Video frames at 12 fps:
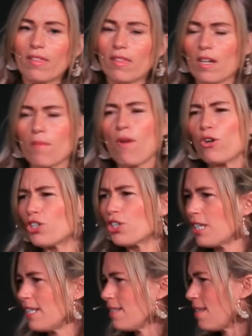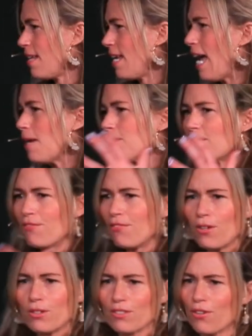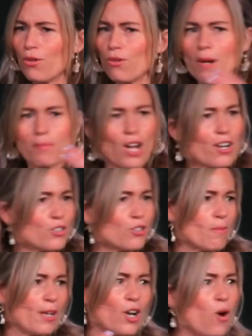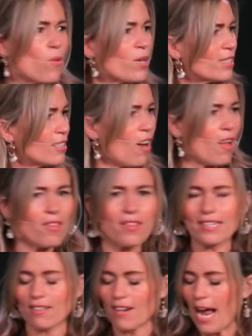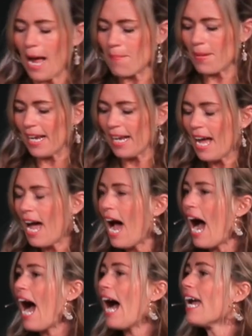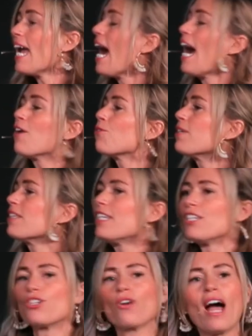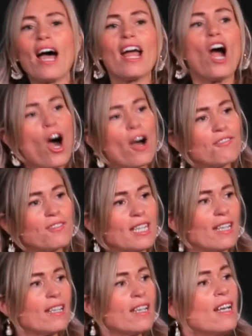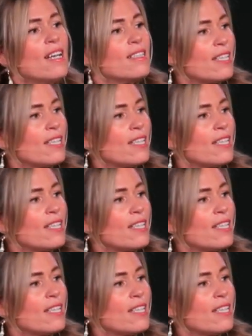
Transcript: emotions and the ebbs and flows of who I'm talking to, and my coworkers, and all the things that are happening, I, I really try often to